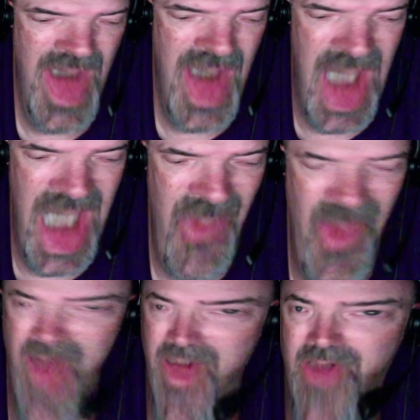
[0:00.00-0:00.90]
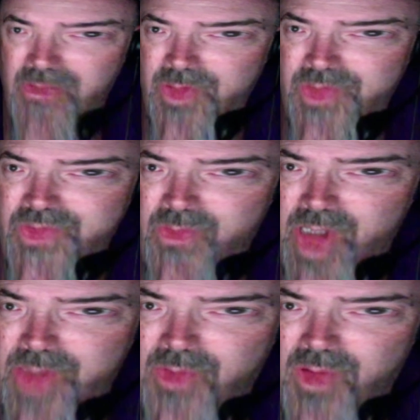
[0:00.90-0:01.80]
I rarely go into a store
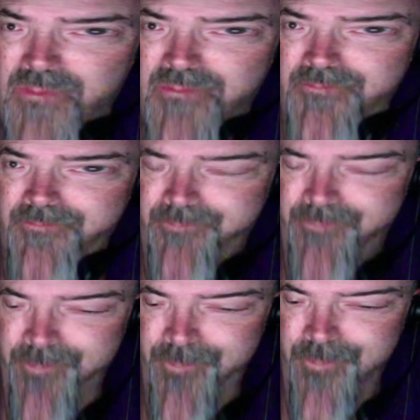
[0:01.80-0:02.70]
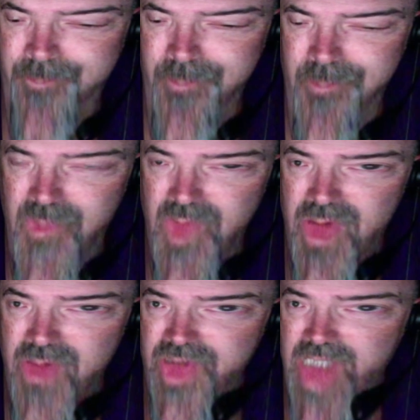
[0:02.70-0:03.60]
anymore
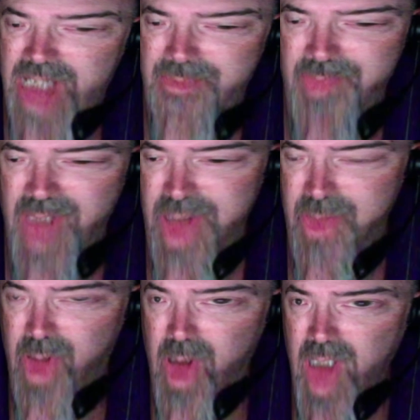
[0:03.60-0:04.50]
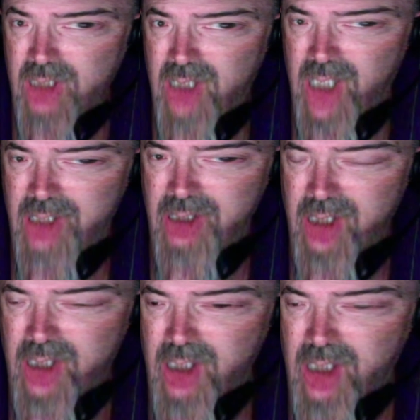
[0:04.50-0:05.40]
to shop. I do it all online.
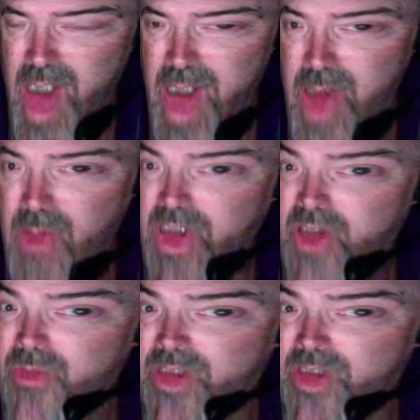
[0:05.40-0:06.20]
The only human